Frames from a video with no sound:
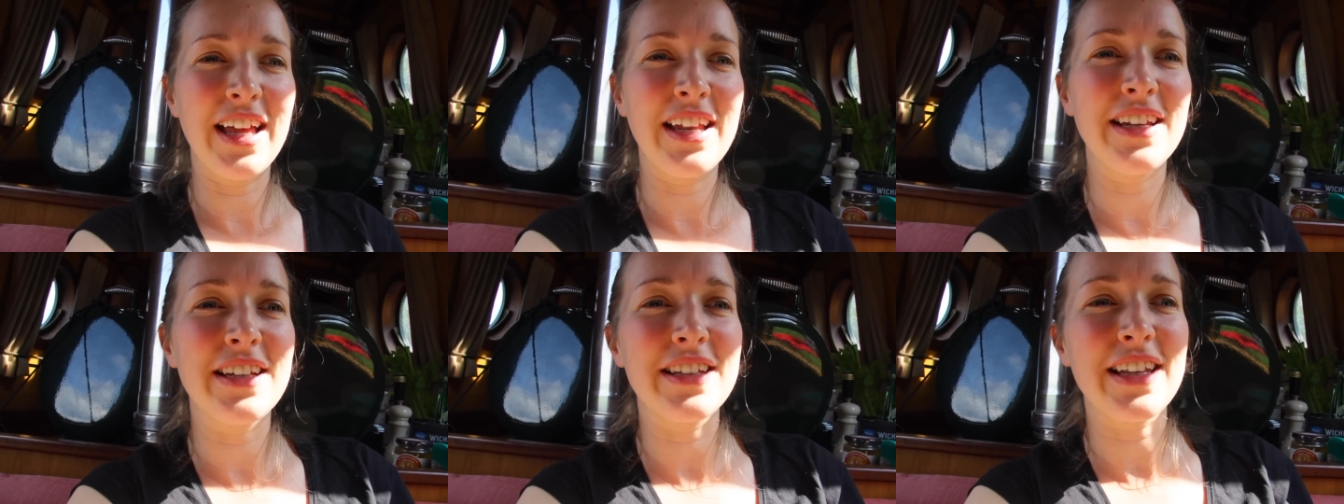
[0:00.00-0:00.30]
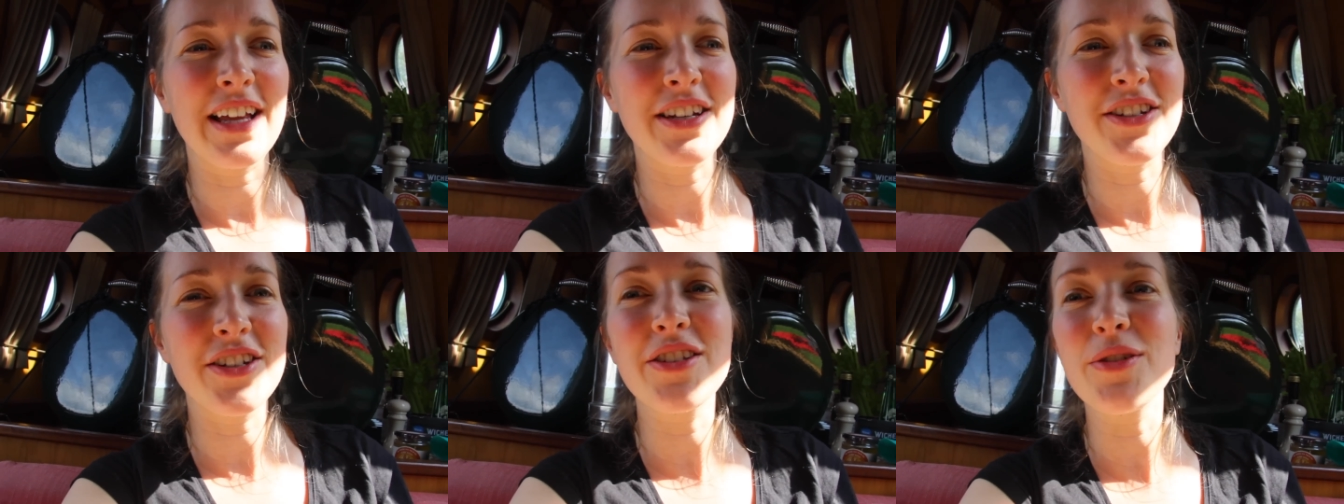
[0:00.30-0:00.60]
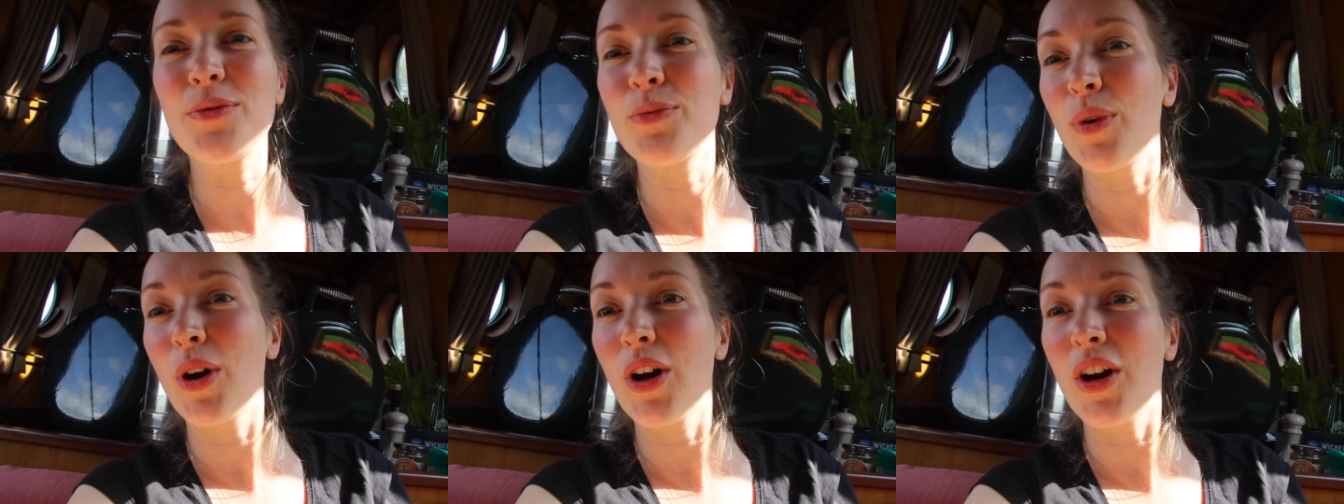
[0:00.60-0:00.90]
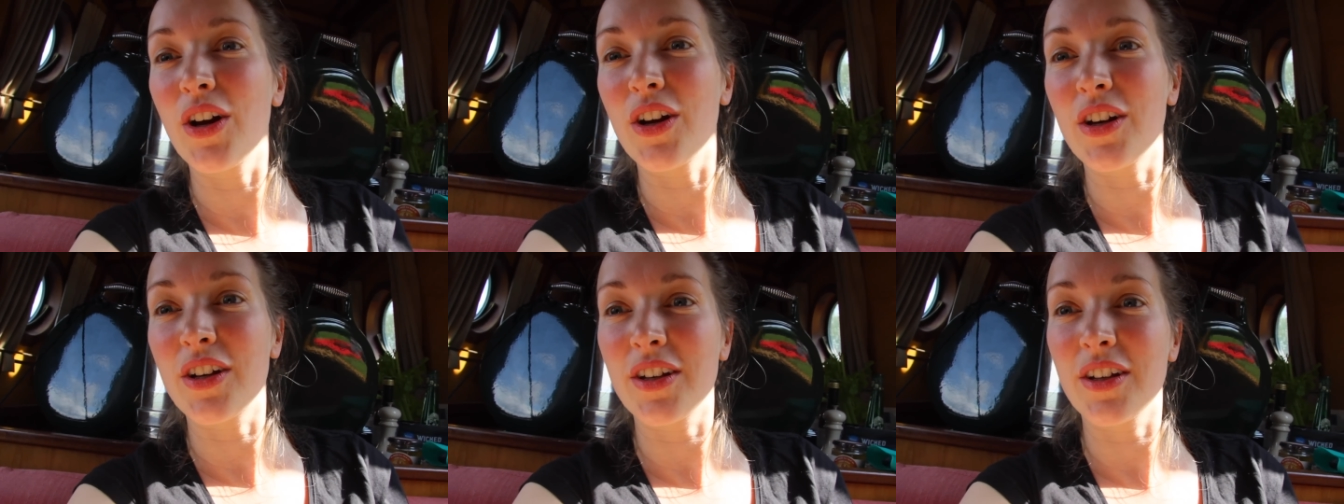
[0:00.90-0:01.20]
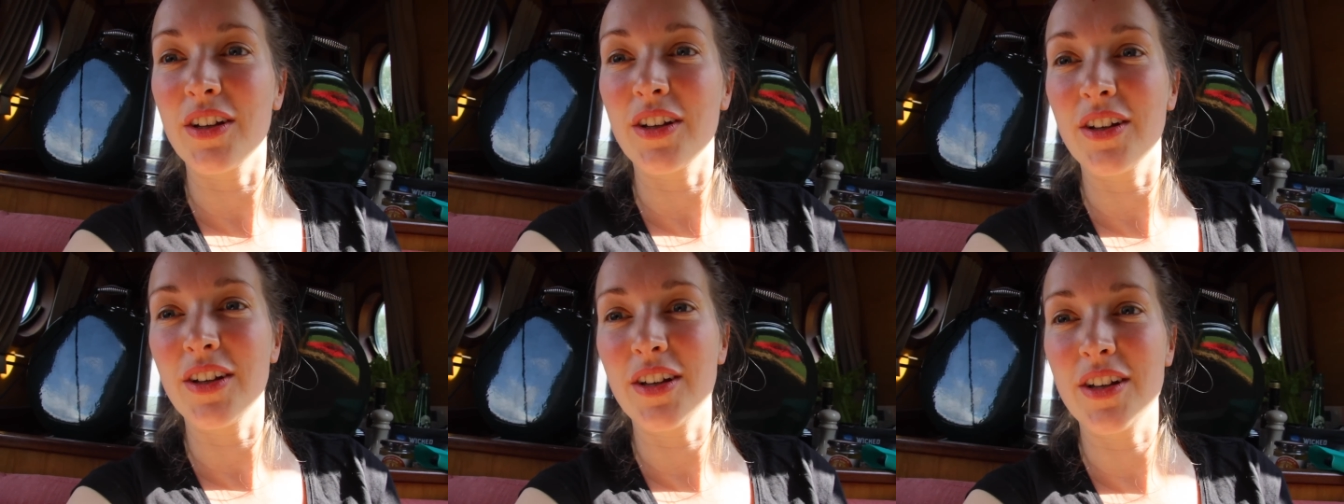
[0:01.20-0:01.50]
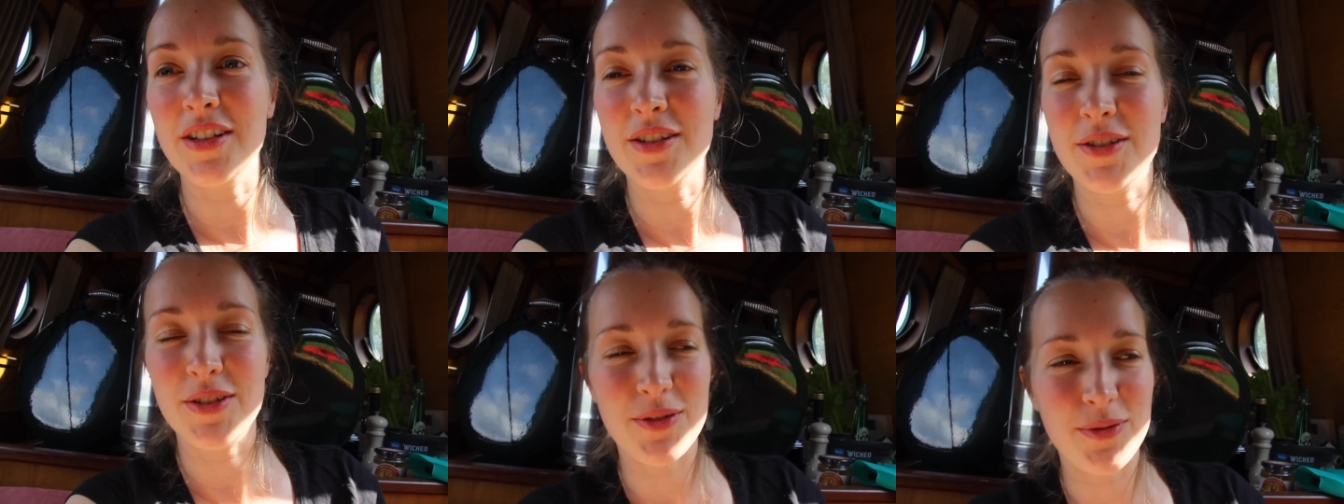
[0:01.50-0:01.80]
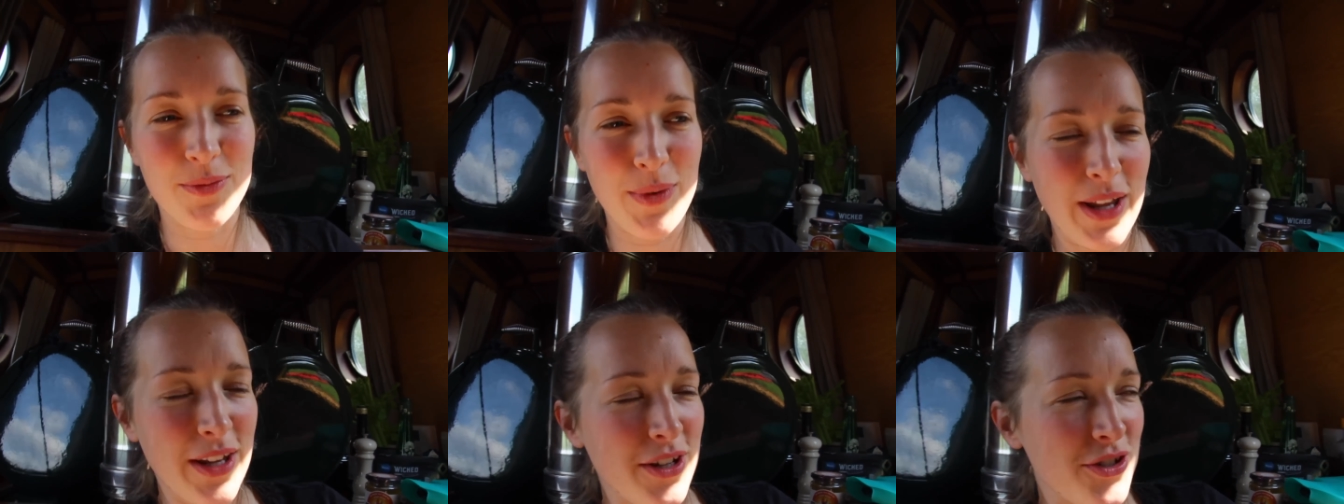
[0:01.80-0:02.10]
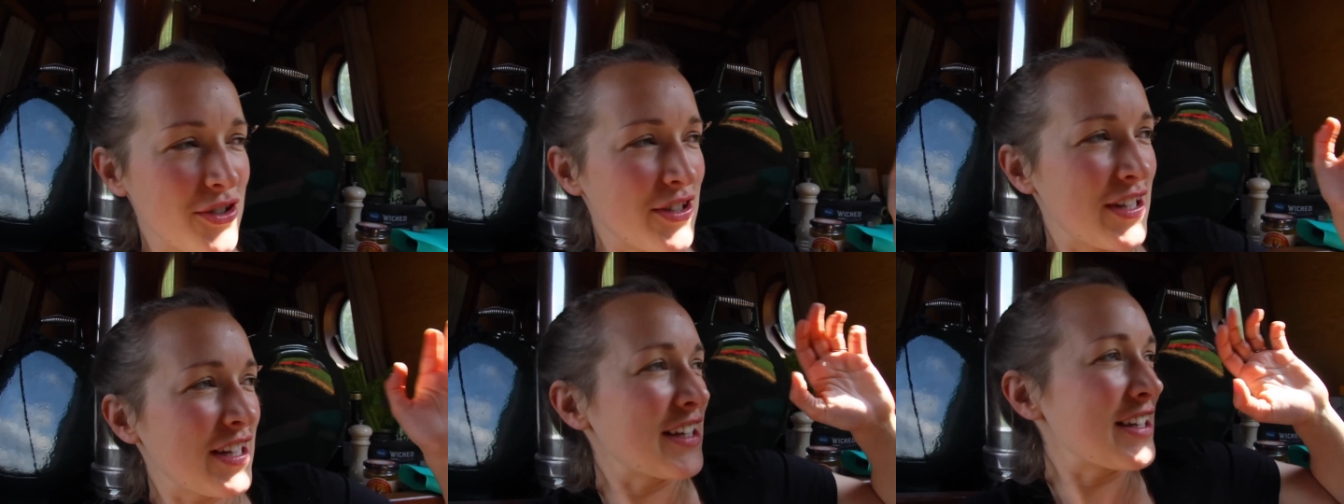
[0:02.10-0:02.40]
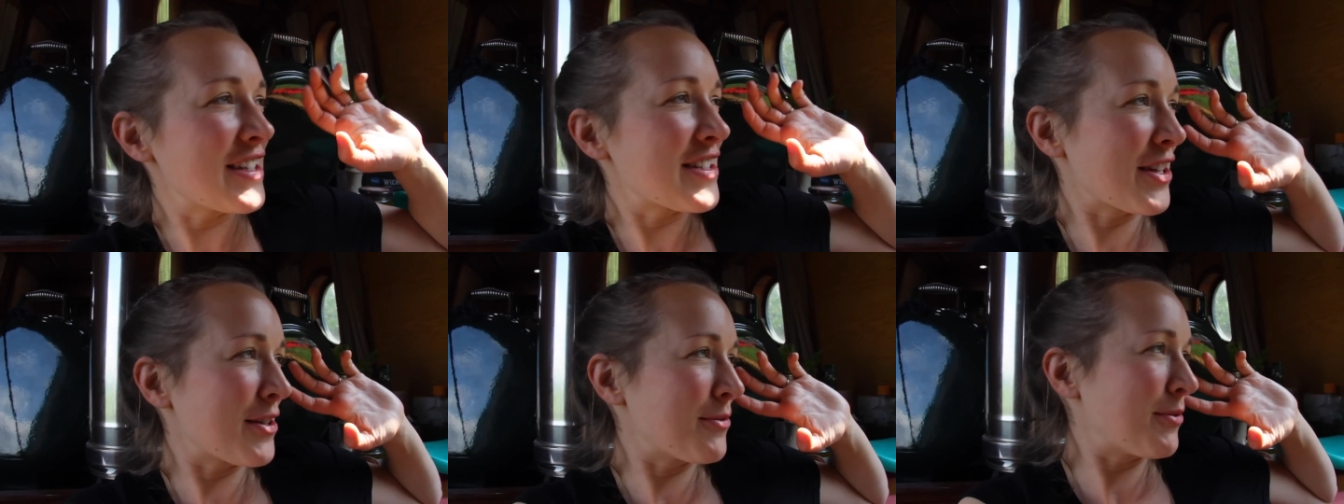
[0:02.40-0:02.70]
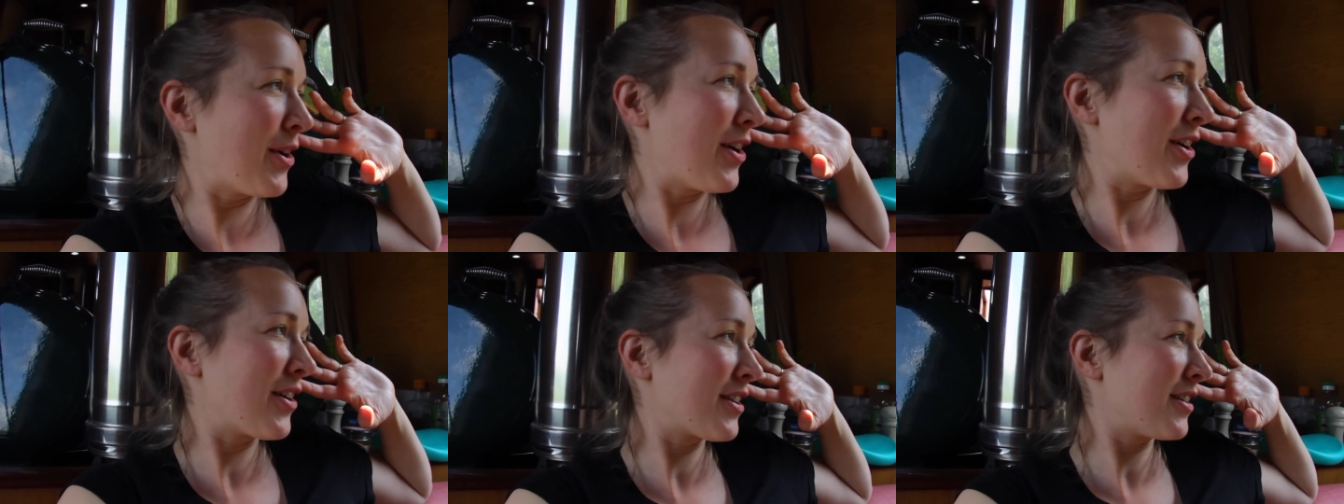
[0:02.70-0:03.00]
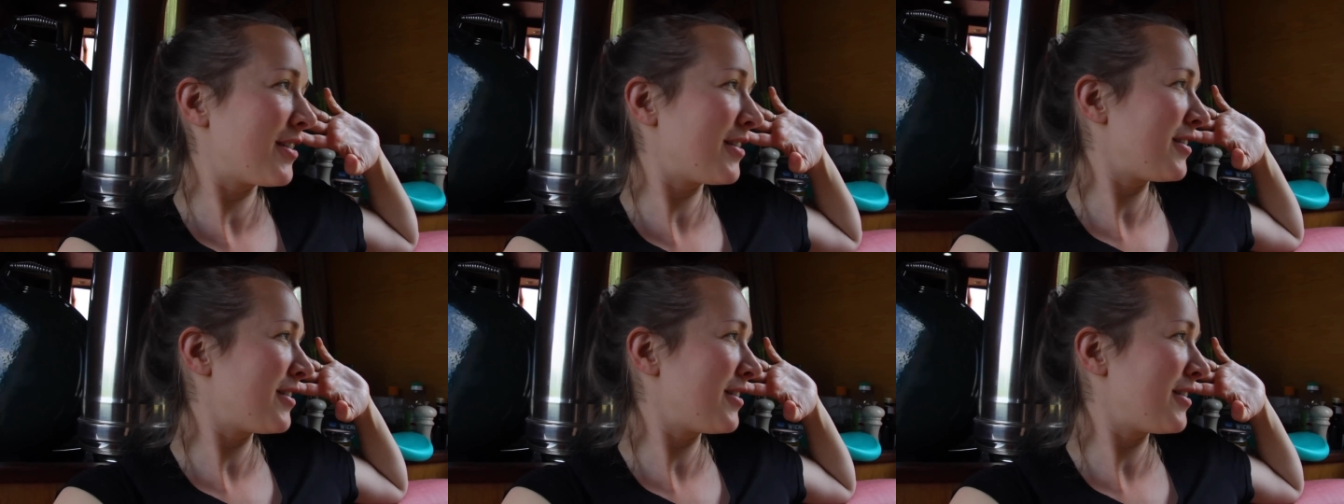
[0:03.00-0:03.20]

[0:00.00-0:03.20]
then it like doesn't work as well as you think it's going to work.